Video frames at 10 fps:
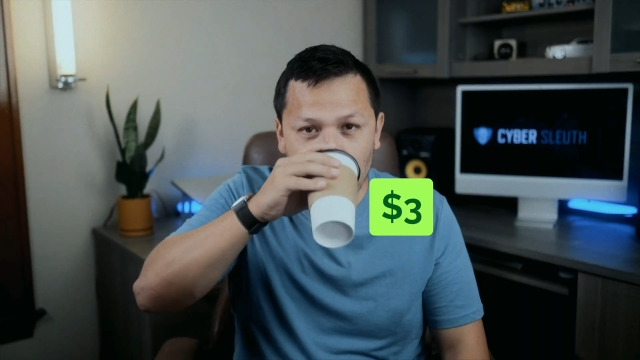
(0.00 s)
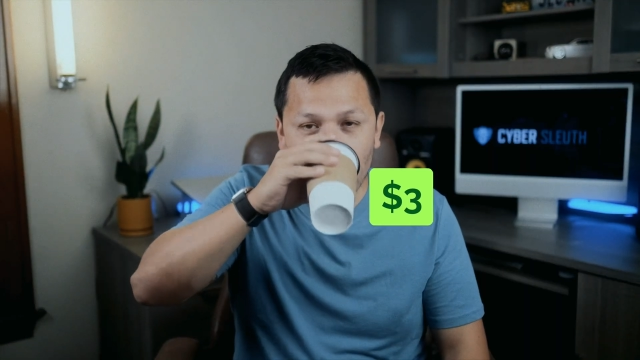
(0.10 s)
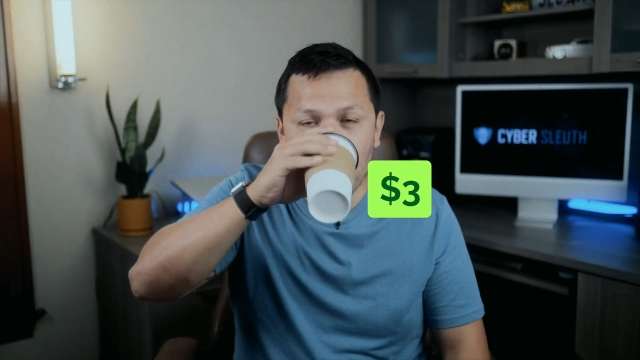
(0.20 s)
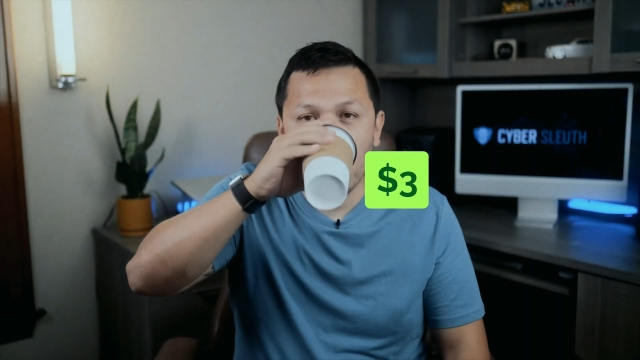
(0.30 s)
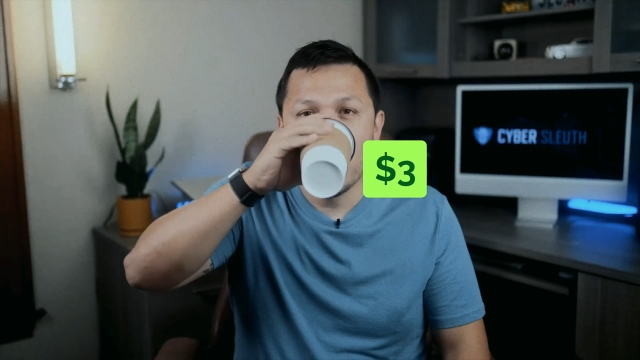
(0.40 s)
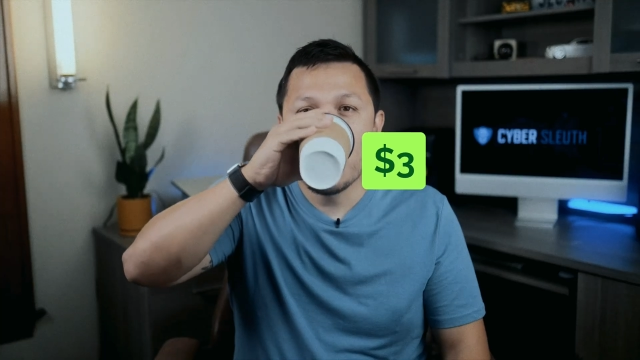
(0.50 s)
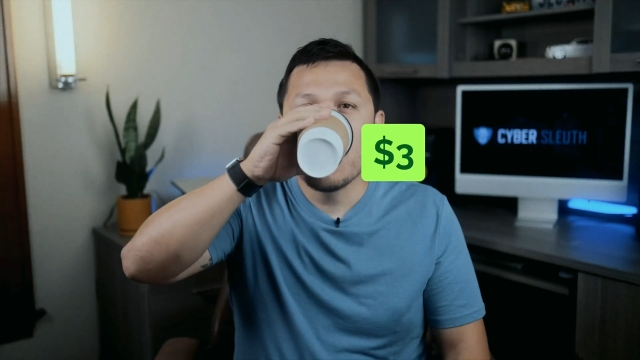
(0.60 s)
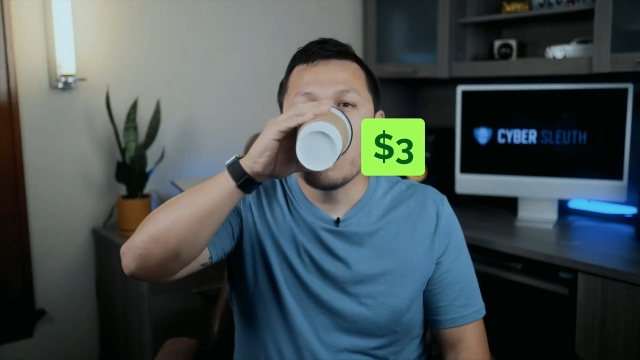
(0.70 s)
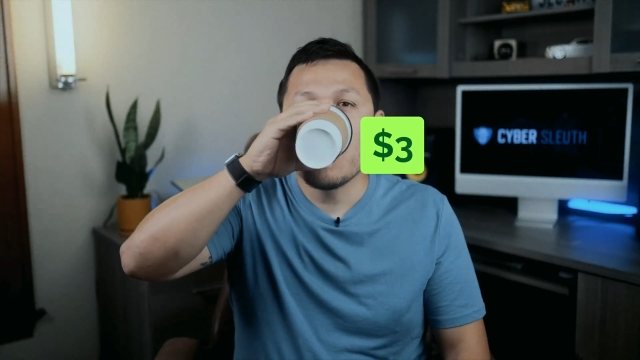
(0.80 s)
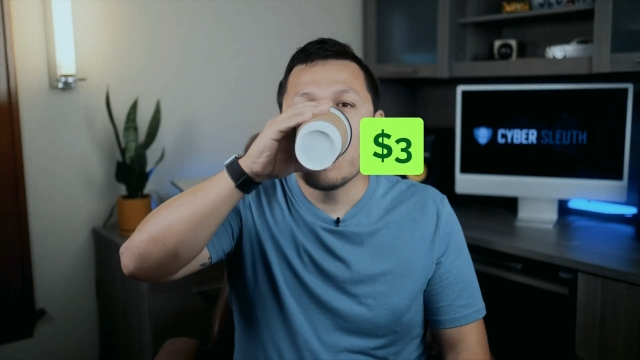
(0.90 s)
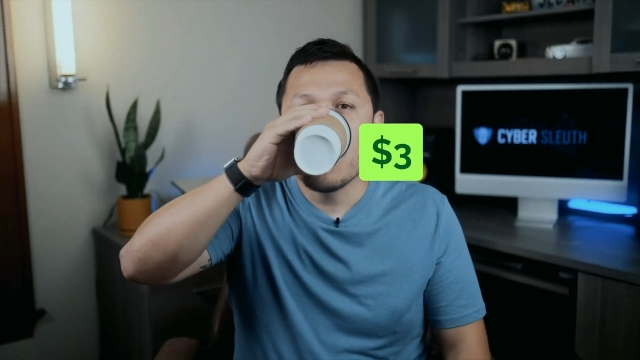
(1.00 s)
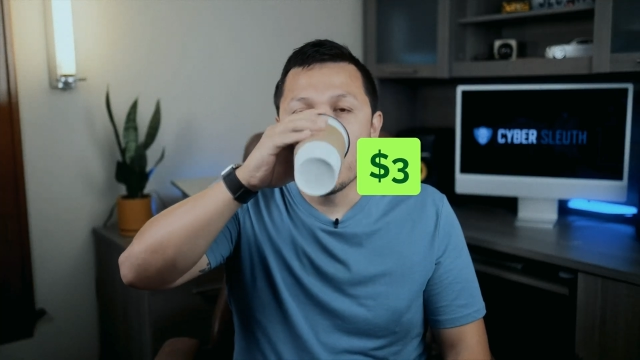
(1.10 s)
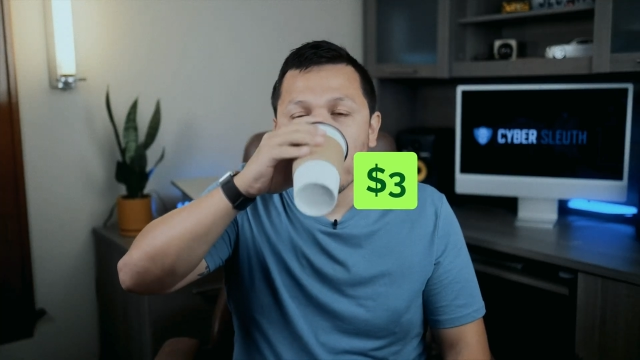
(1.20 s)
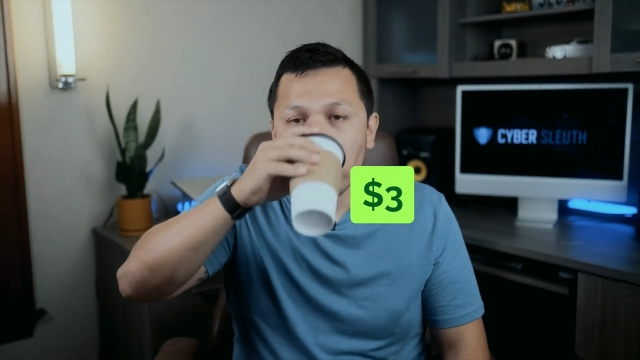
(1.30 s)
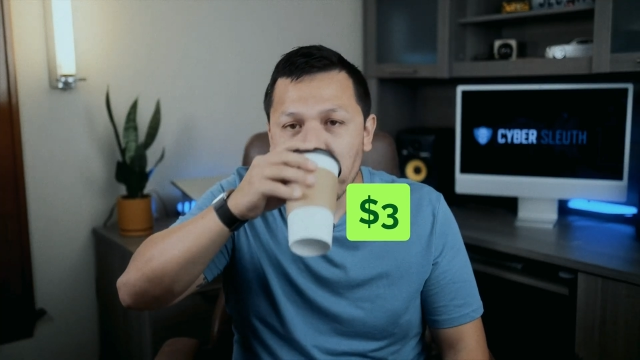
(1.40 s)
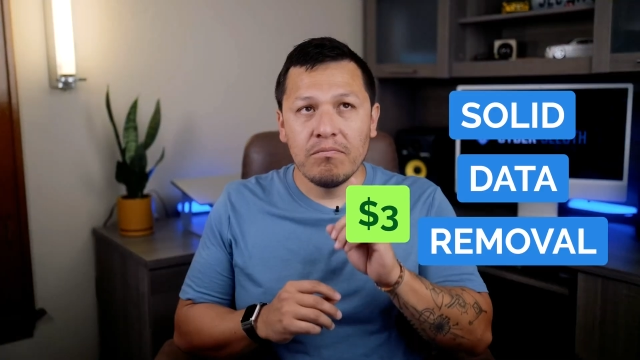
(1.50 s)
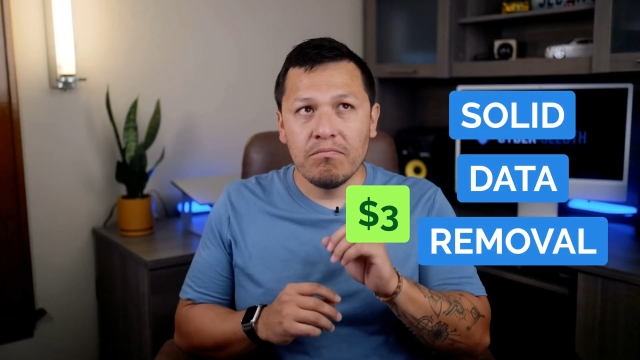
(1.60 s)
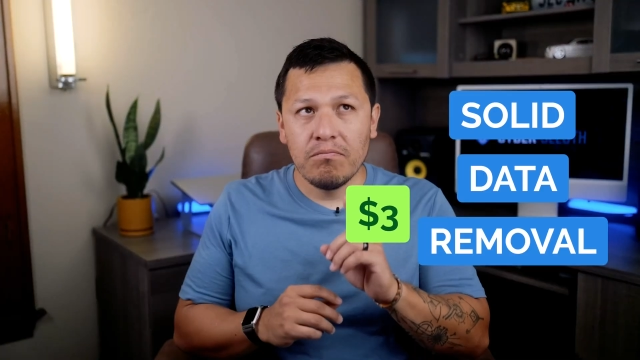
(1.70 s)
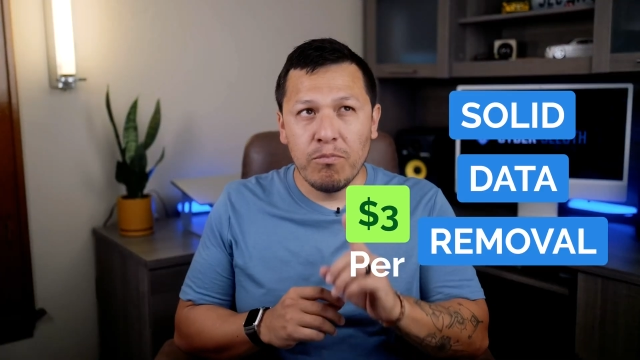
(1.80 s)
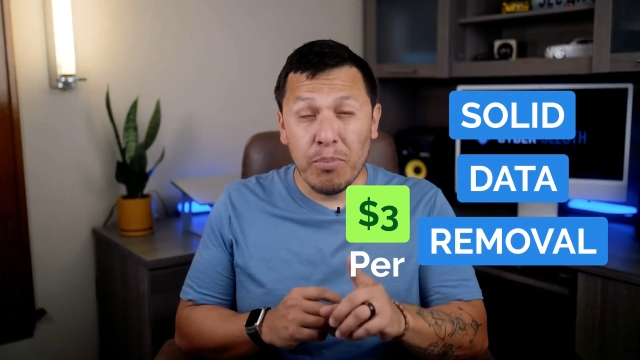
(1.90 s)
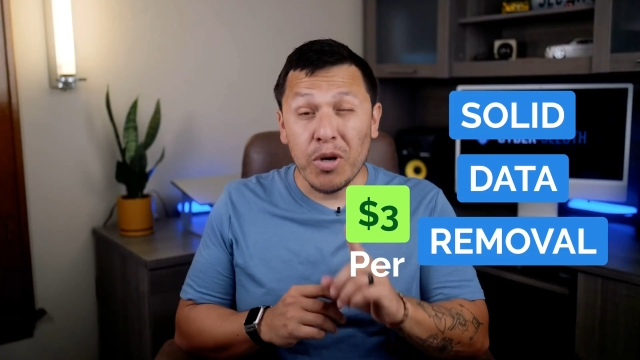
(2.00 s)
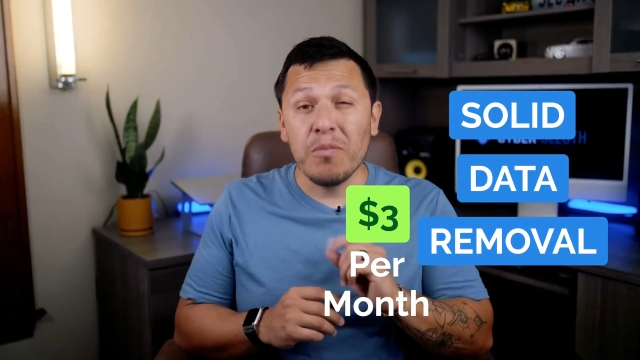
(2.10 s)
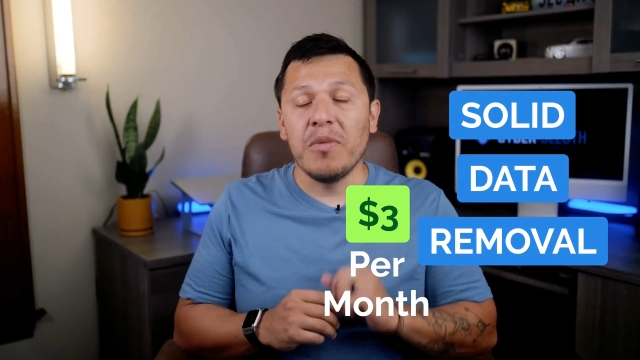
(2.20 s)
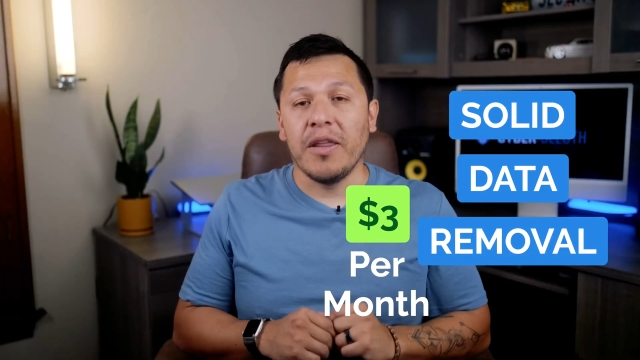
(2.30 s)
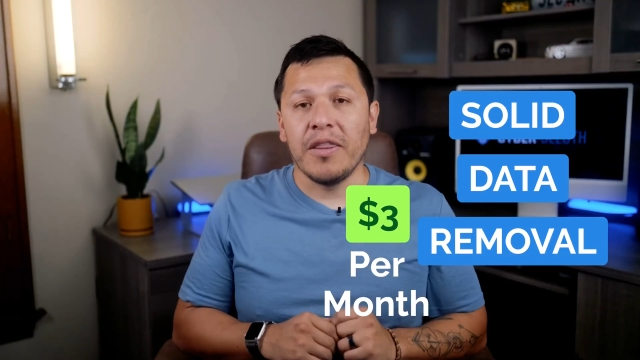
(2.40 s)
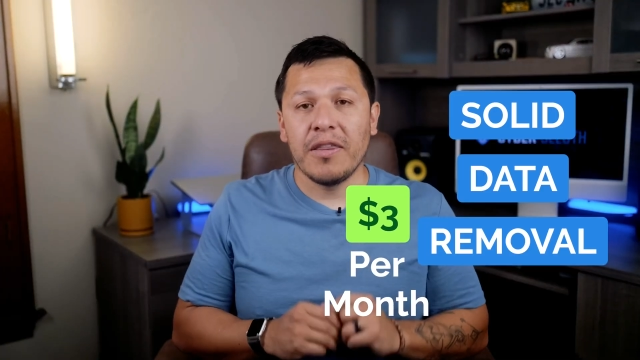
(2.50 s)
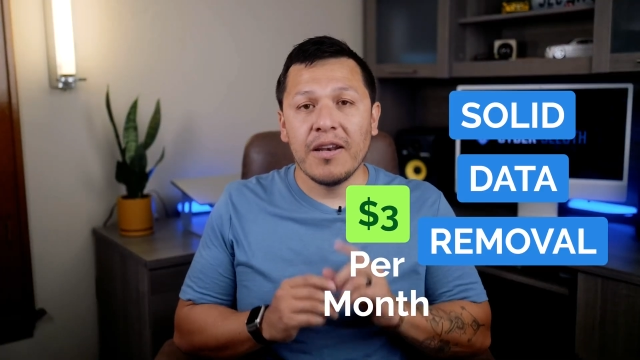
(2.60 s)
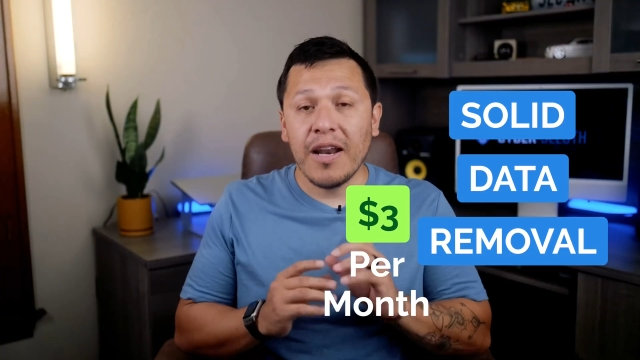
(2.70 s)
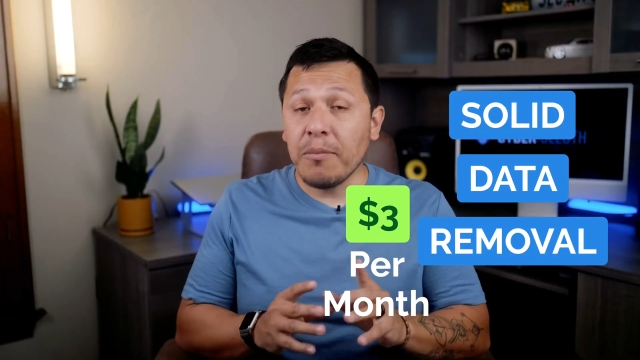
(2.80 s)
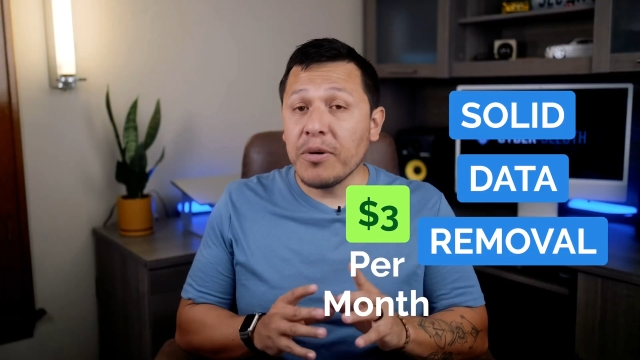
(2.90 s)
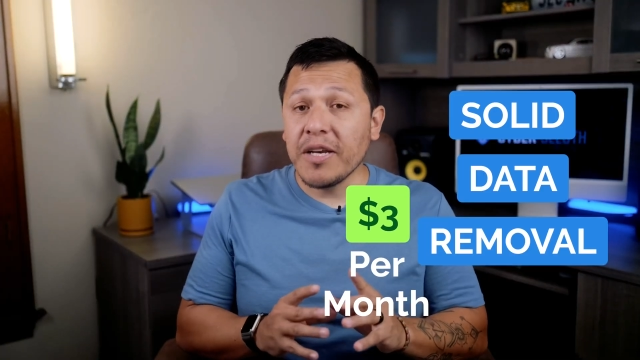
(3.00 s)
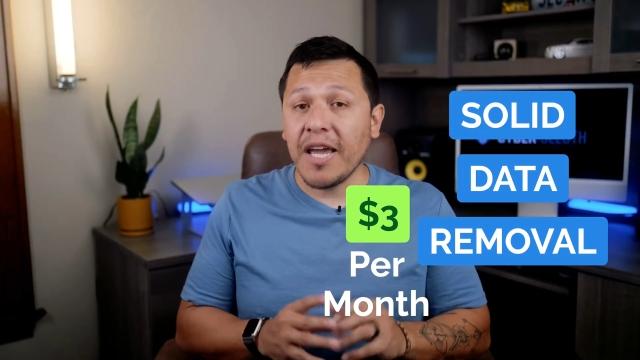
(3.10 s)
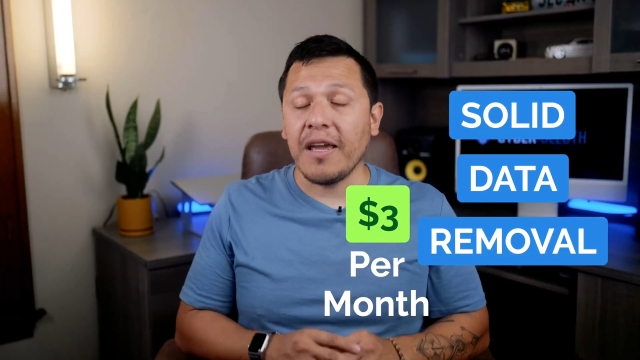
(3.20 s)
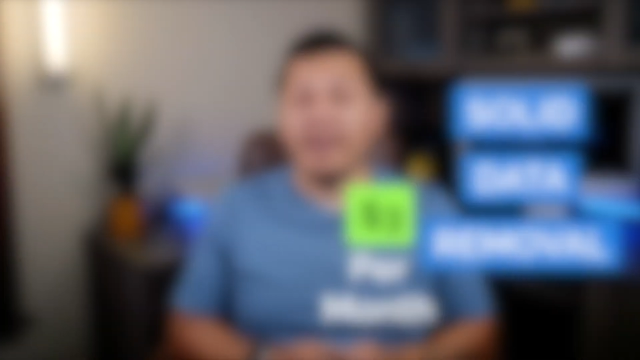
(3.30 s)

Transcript: one of those cups of coffee per month, not per day.